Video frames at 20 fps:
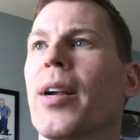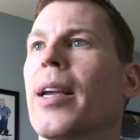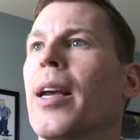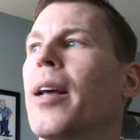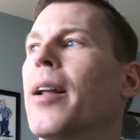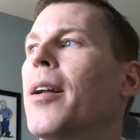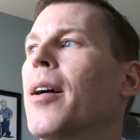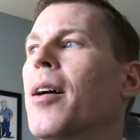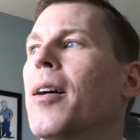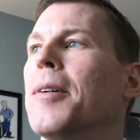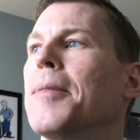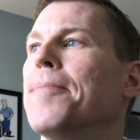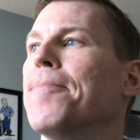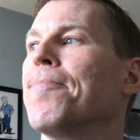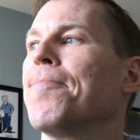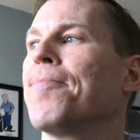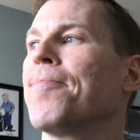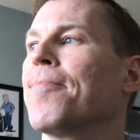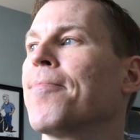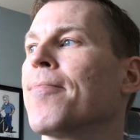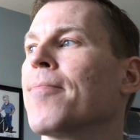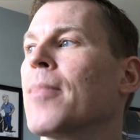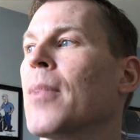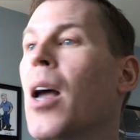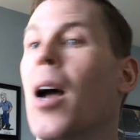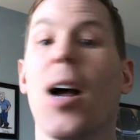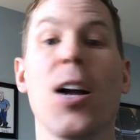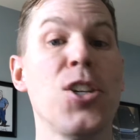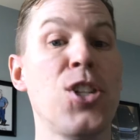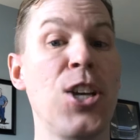at a
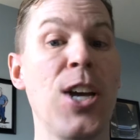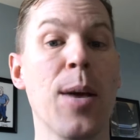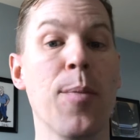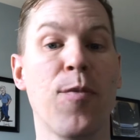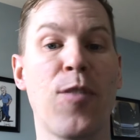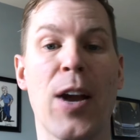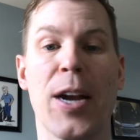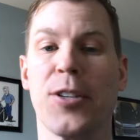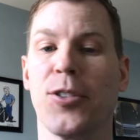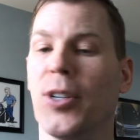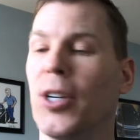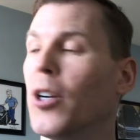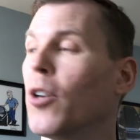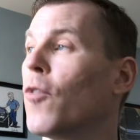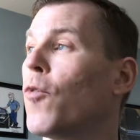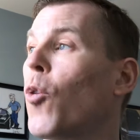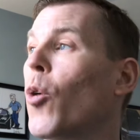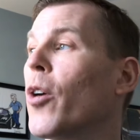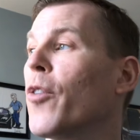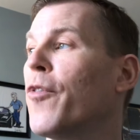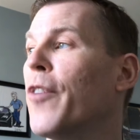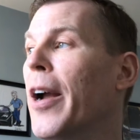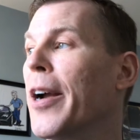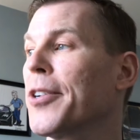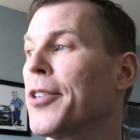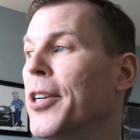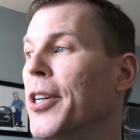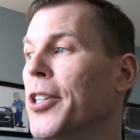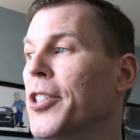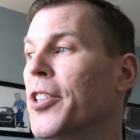GM factory or a Ford
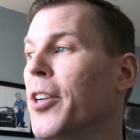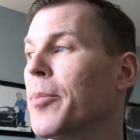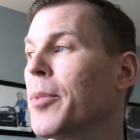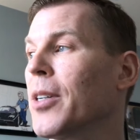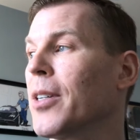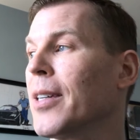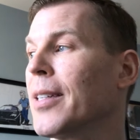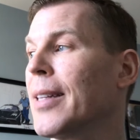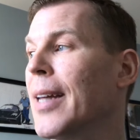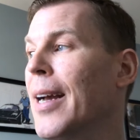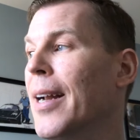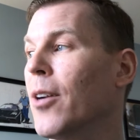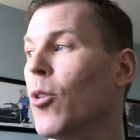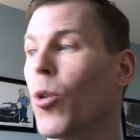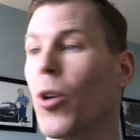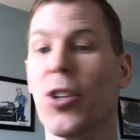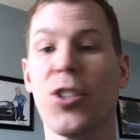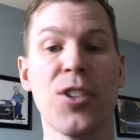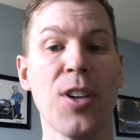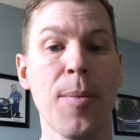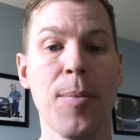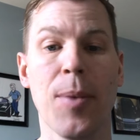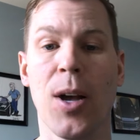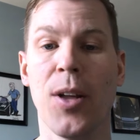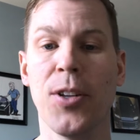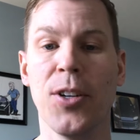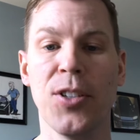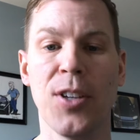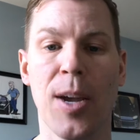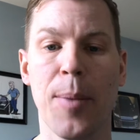factory or something like that, or some
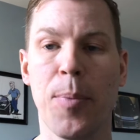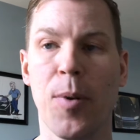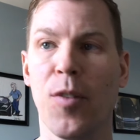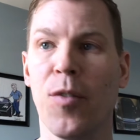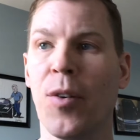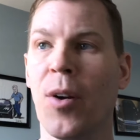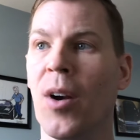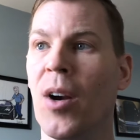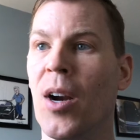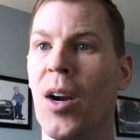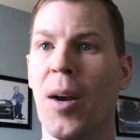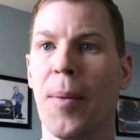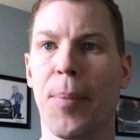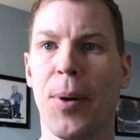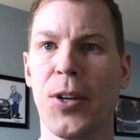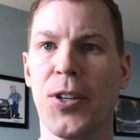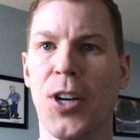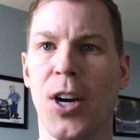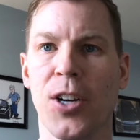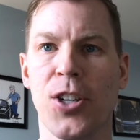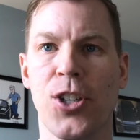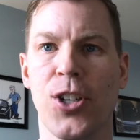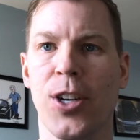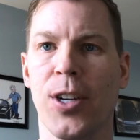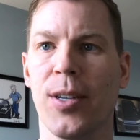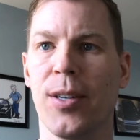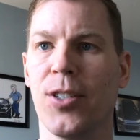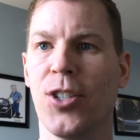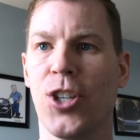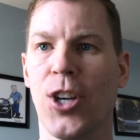other type of
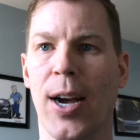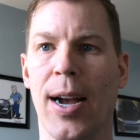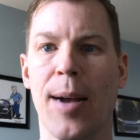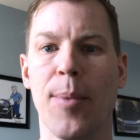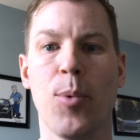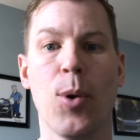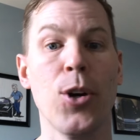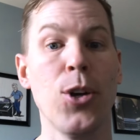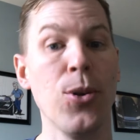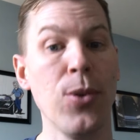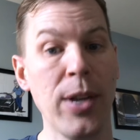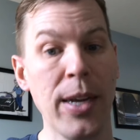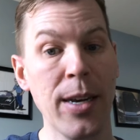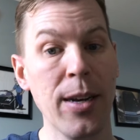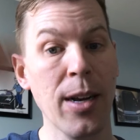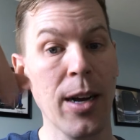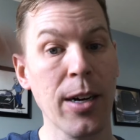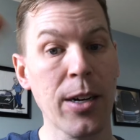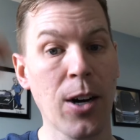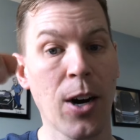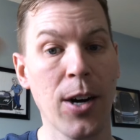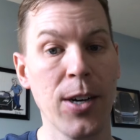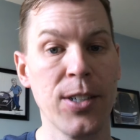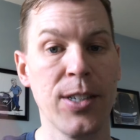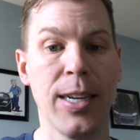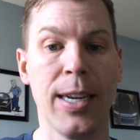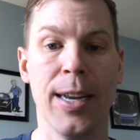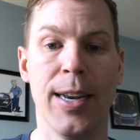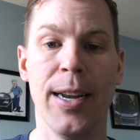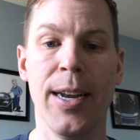production job where you need a card to
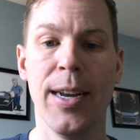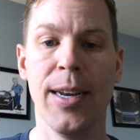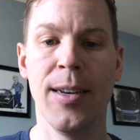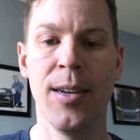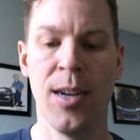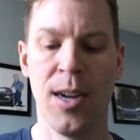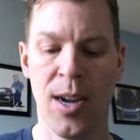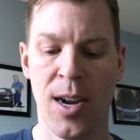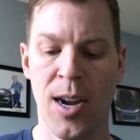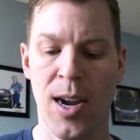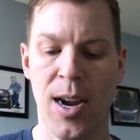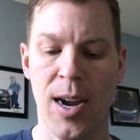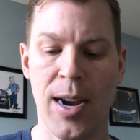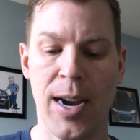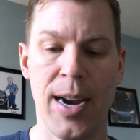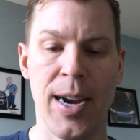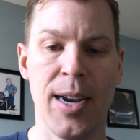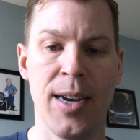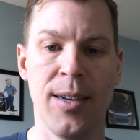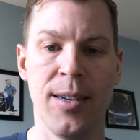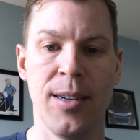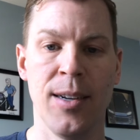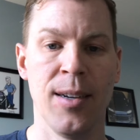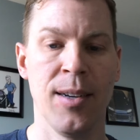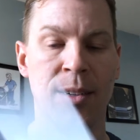get in and